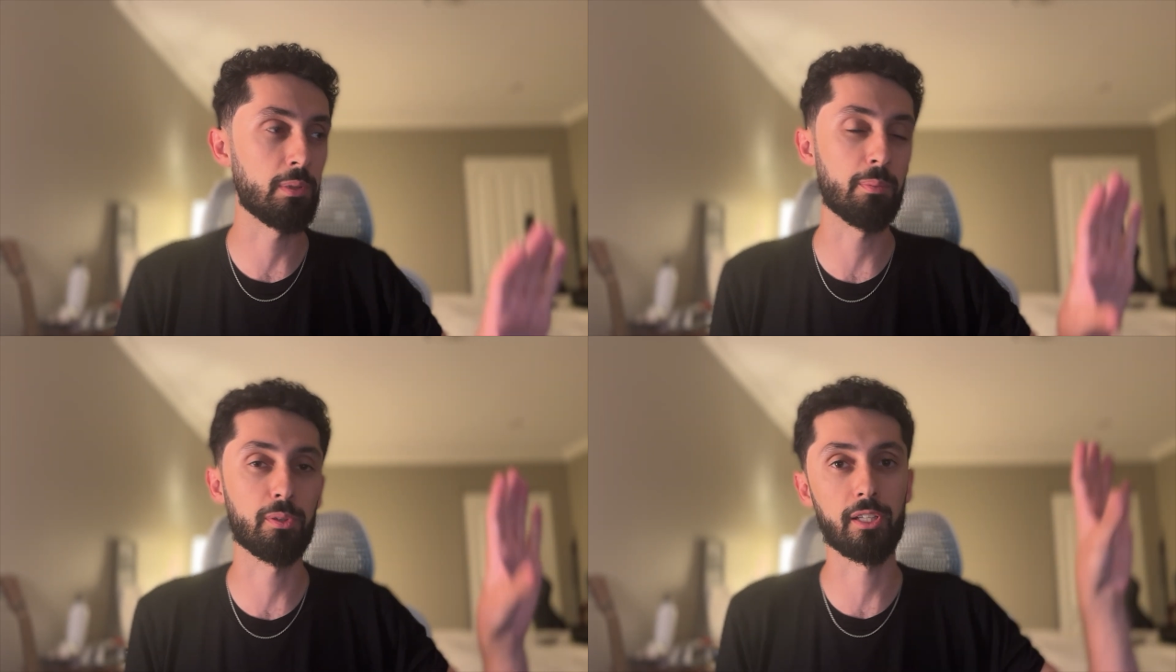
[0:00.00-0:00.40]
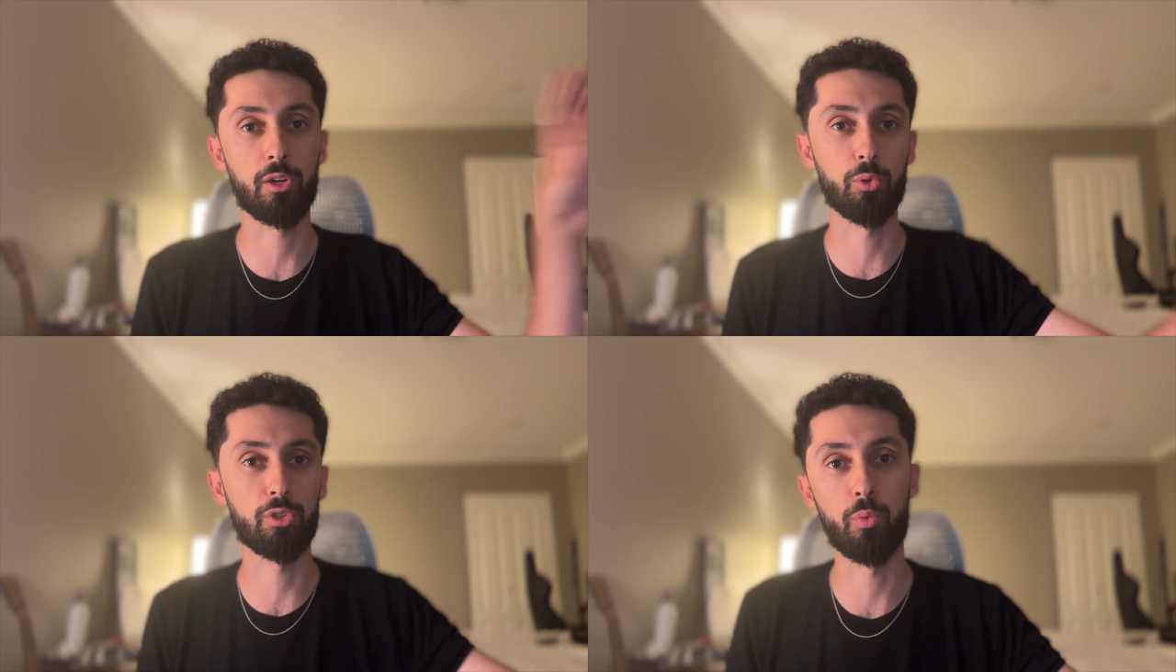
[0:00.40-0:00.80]
people that
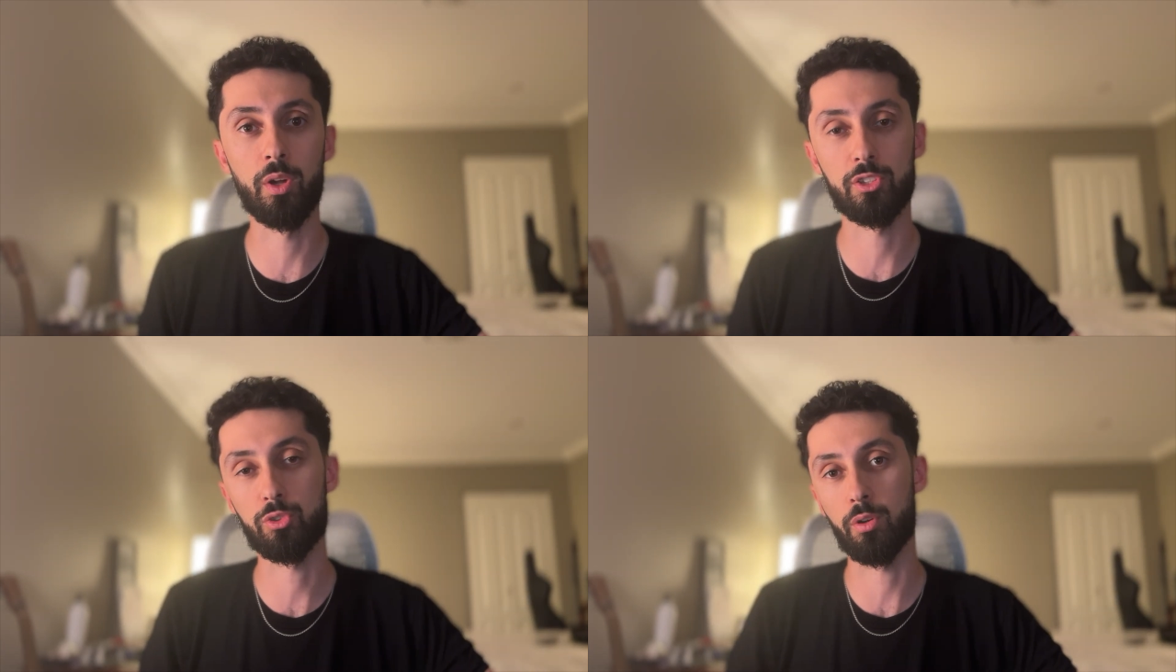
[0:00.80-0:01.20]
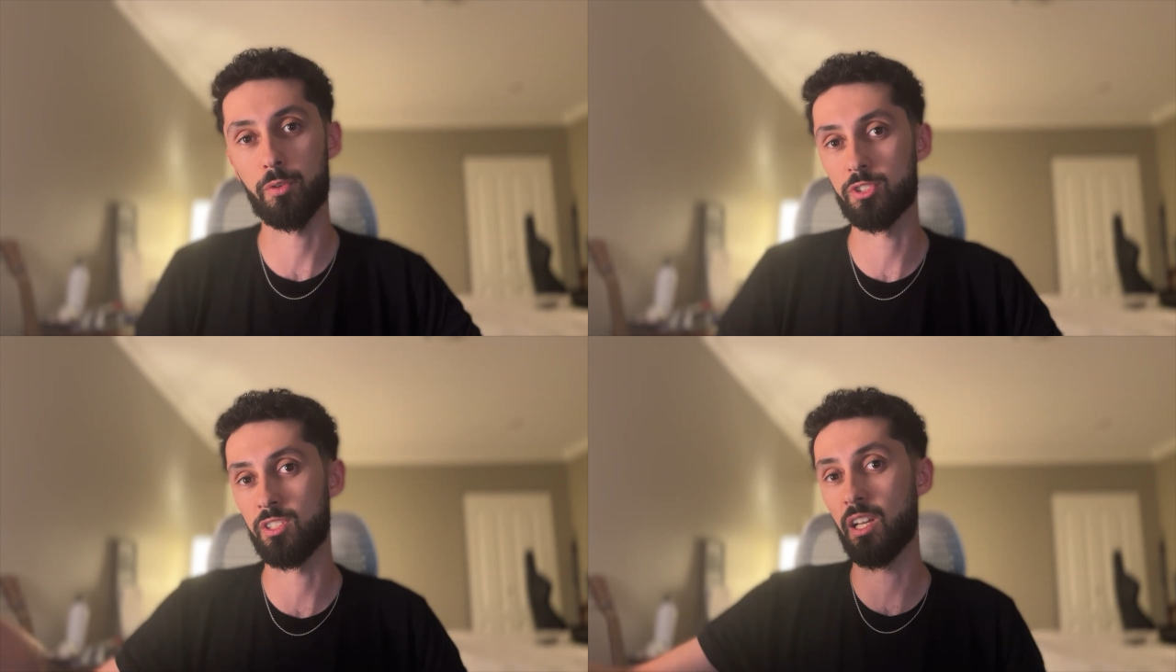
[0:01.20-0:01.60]
go to one store
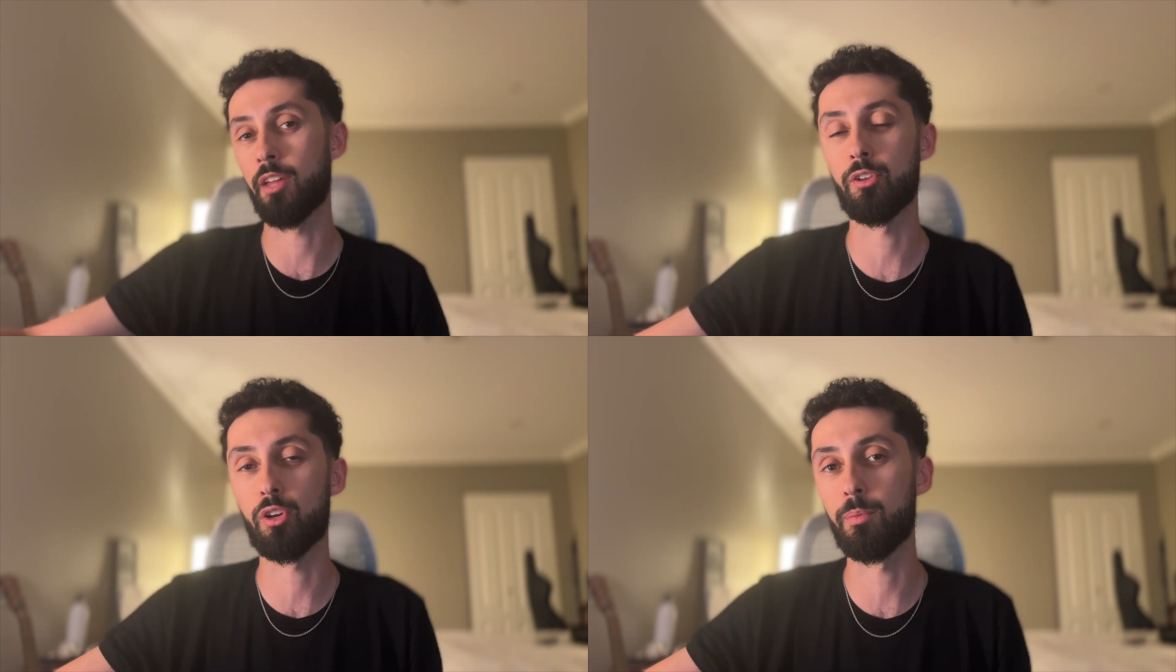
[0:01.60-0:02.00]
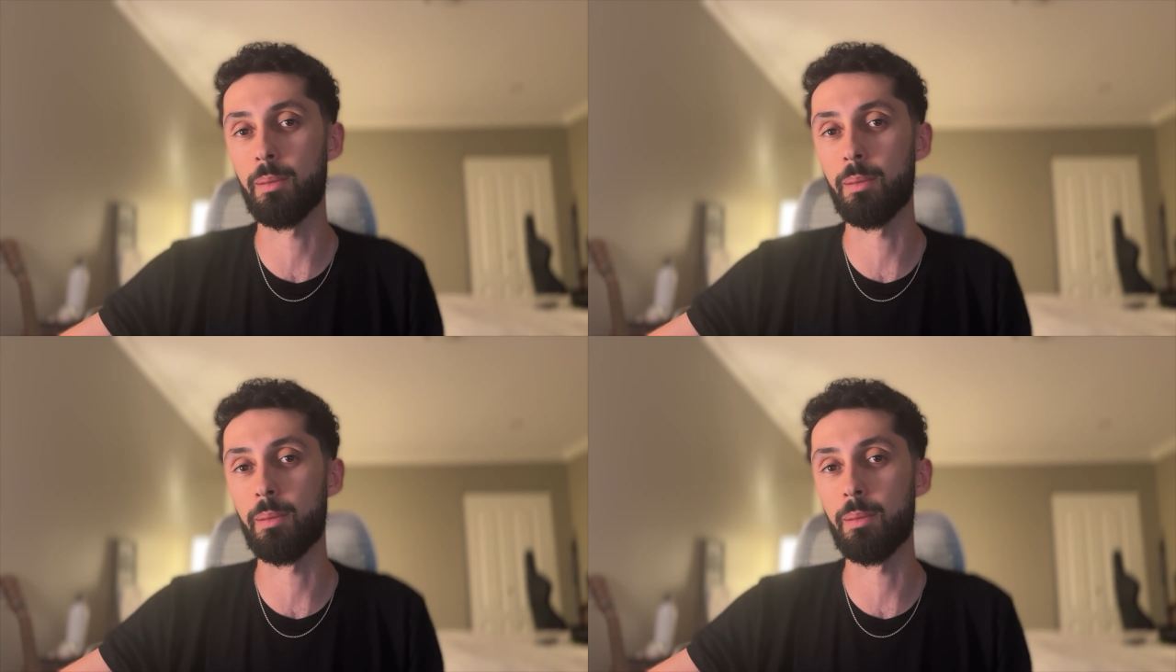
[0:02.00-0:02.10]
versus the other.